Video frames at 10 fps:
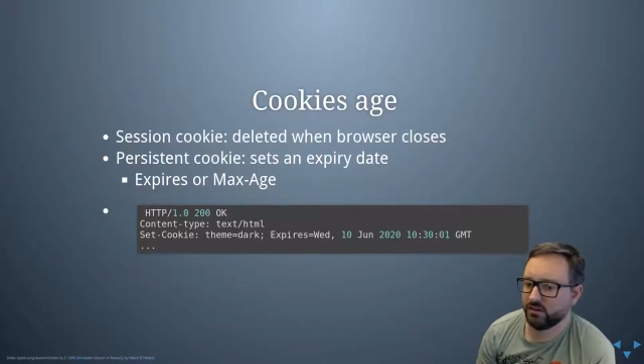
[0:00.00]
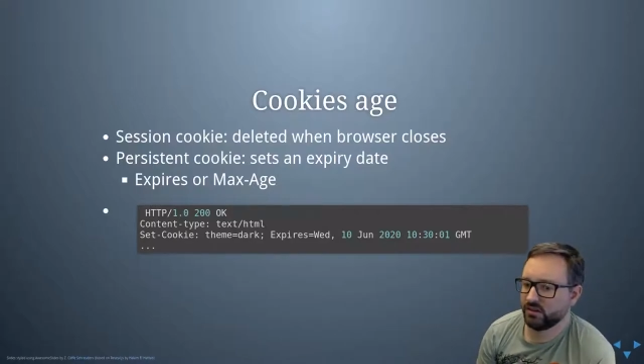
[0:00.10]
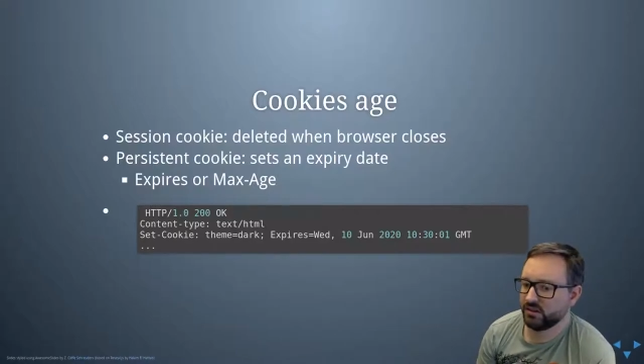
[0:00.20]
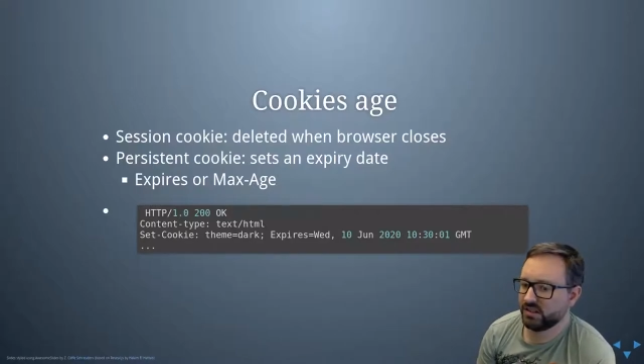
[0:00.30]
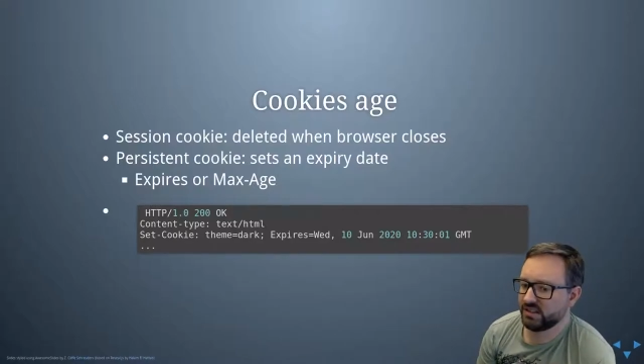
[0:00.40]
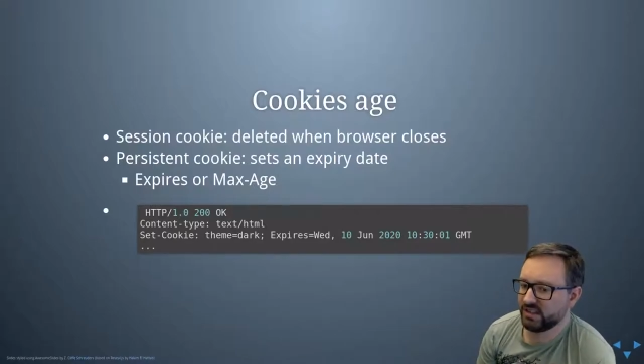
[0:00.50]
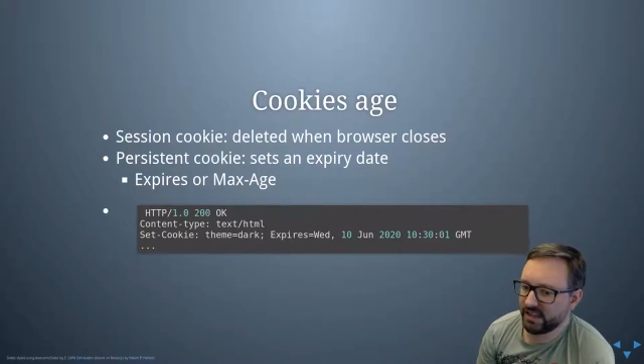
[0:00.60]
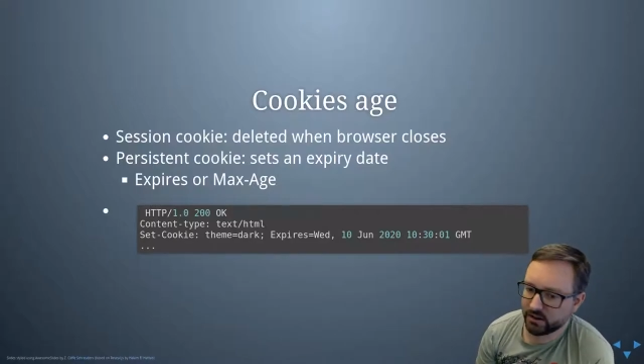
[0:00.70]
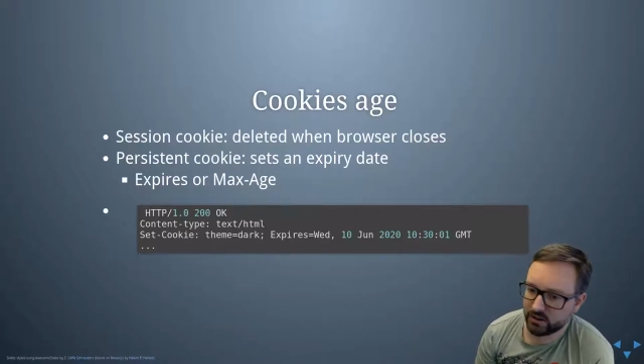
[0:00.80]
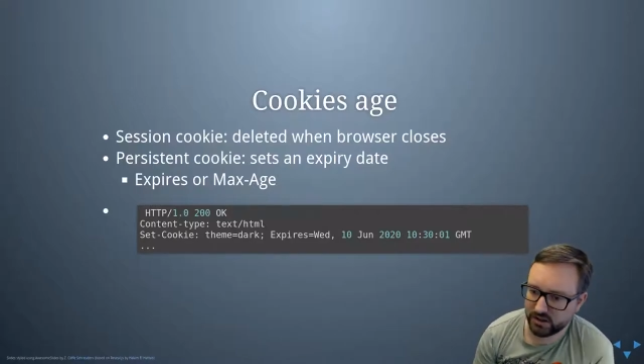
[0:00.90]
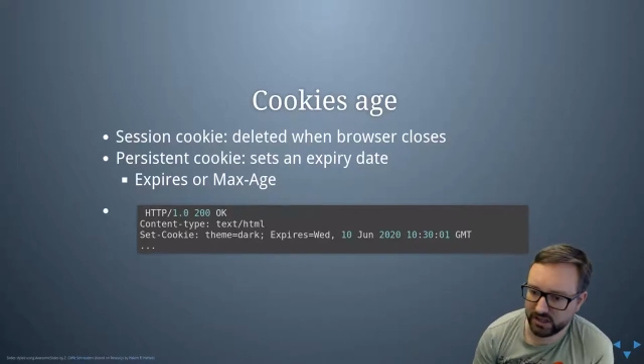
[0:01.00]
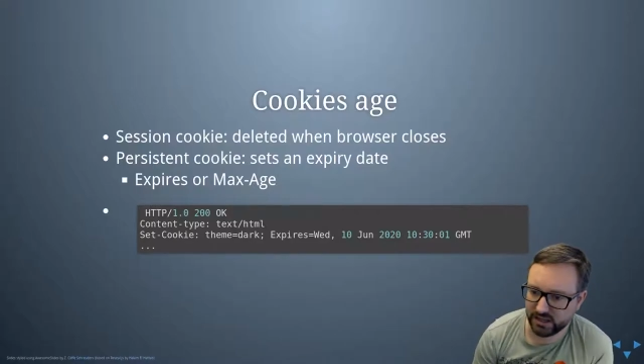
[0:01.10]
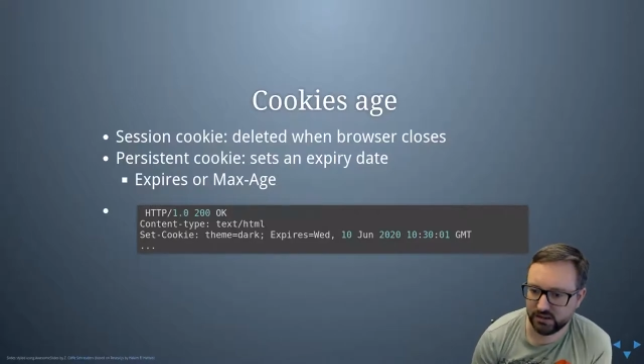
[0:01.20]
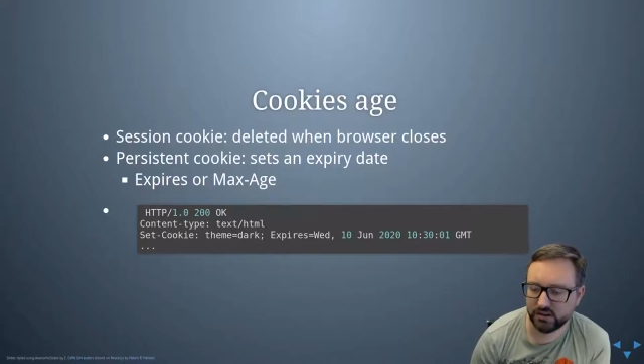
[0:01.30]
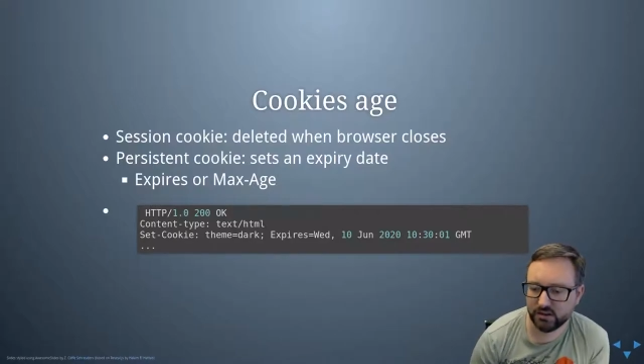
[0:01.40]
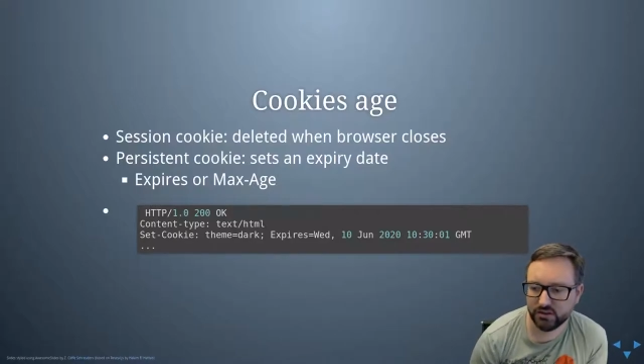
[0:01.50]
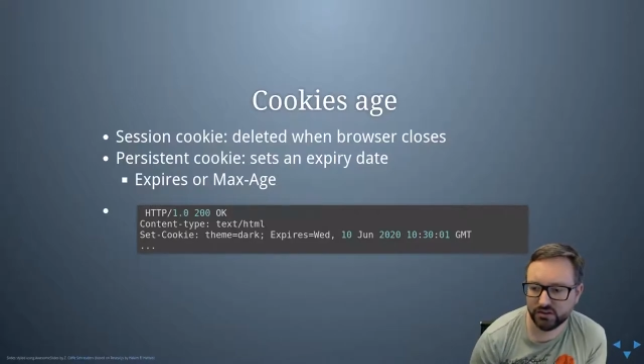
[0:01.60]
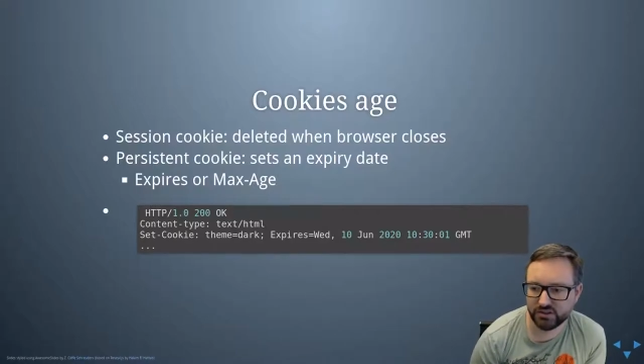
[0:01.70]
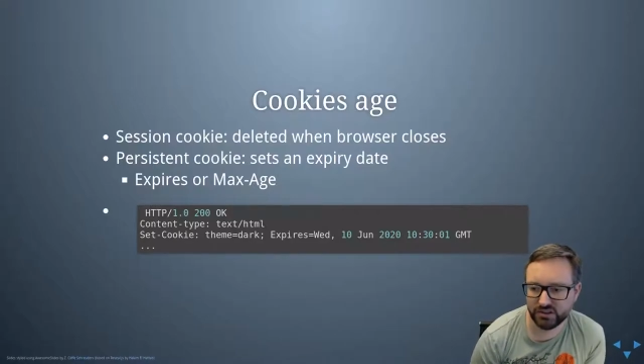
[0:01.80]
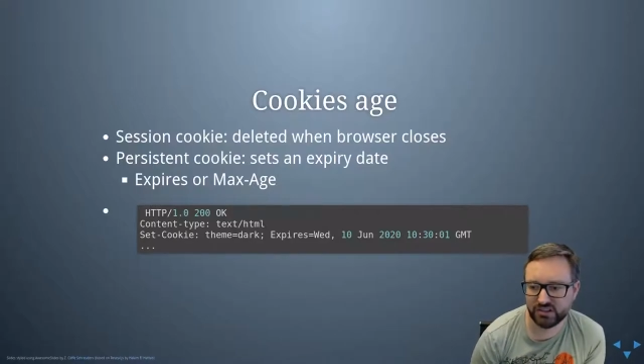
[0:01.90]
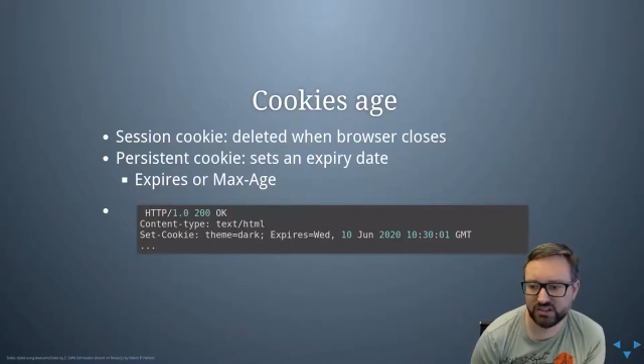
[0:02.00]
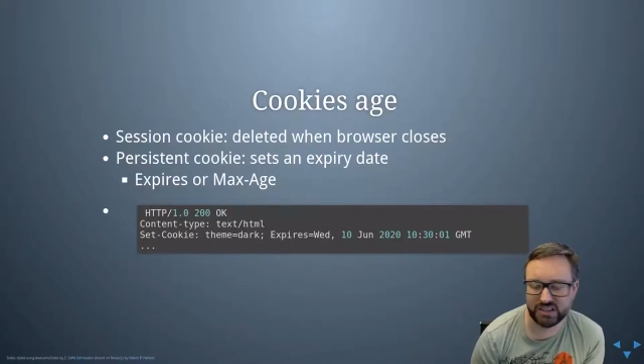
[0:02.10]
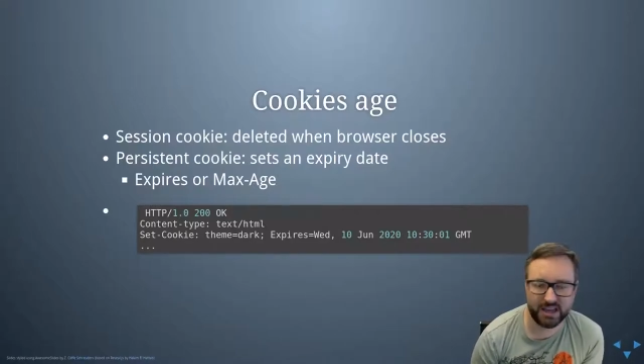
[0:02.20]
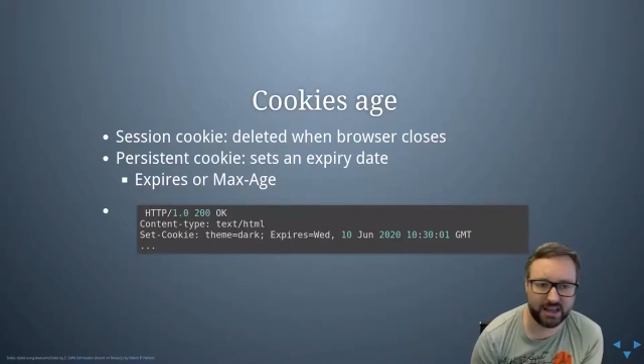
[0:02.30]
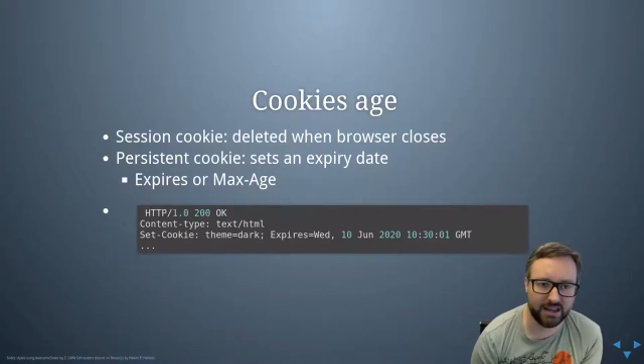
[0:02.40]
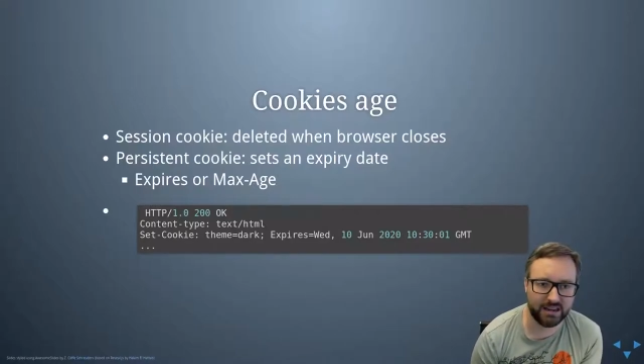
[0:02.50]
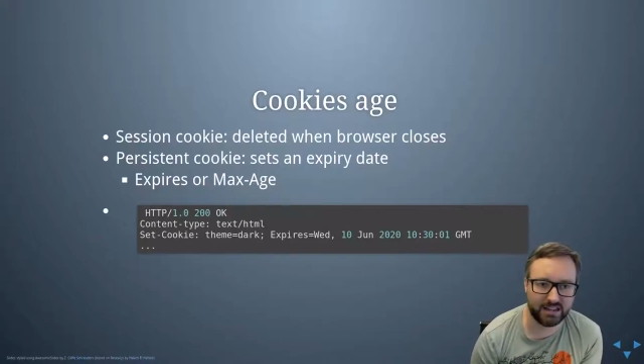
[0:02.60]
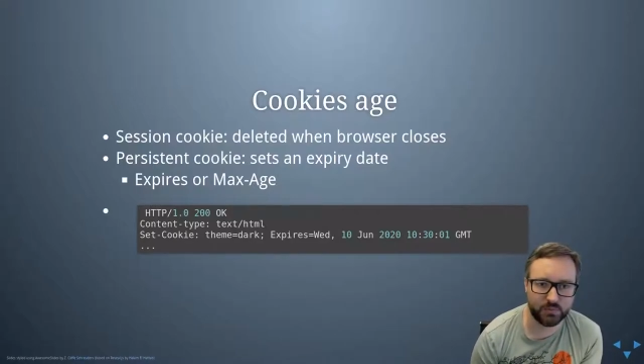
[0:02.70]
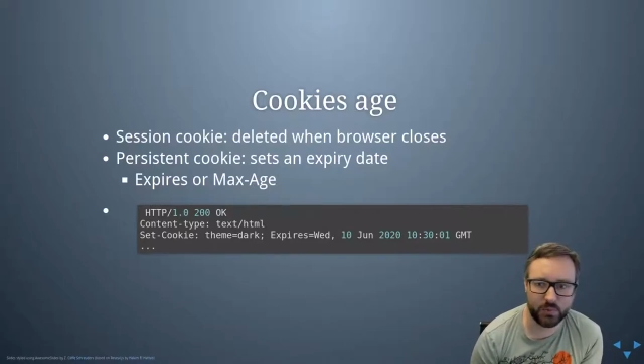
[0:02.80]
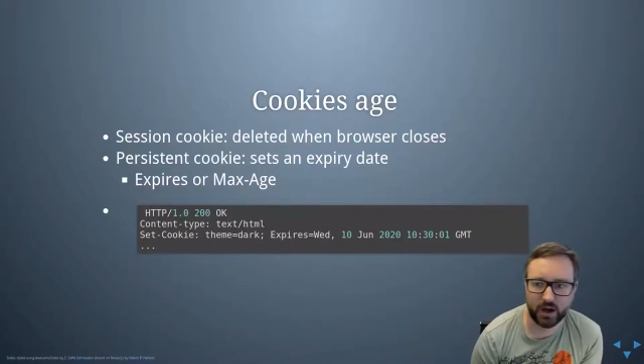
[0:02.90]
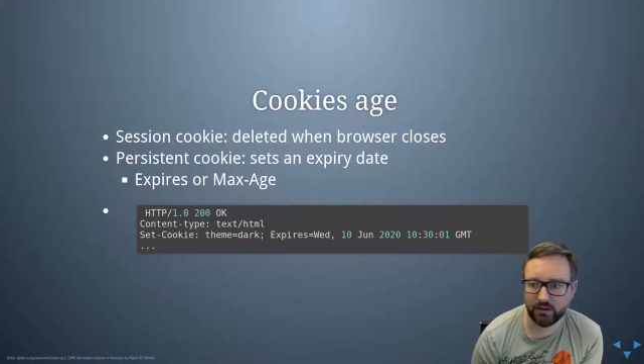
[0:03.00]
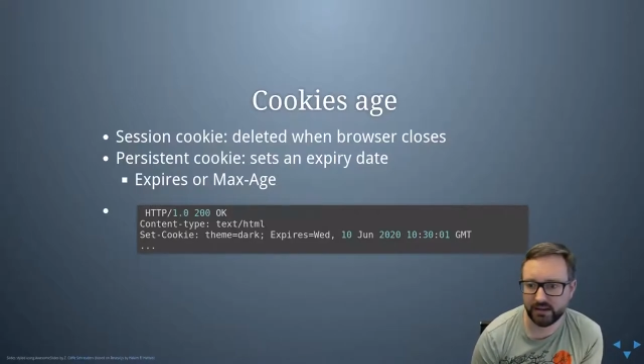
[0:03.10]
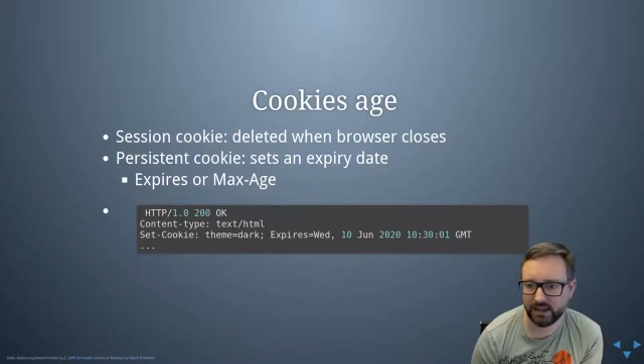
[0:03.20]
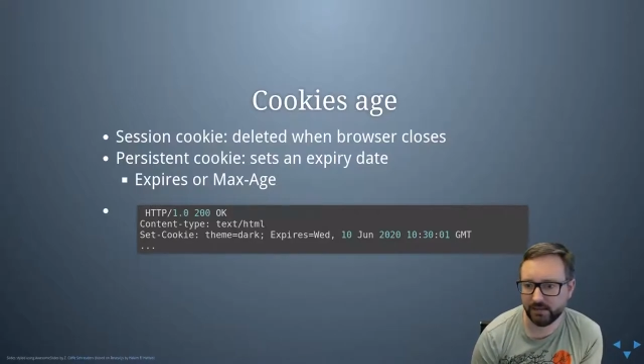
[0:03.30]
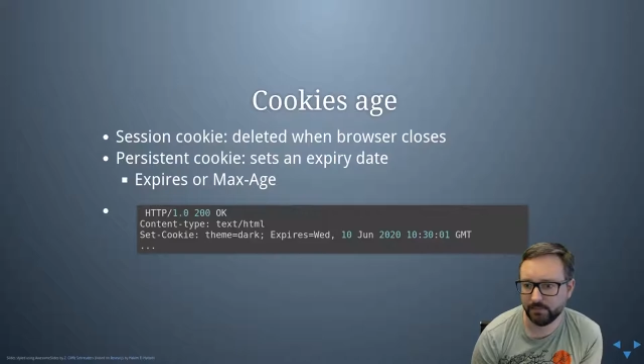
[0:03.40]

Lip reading: set a cookie, you can also set an expiry date.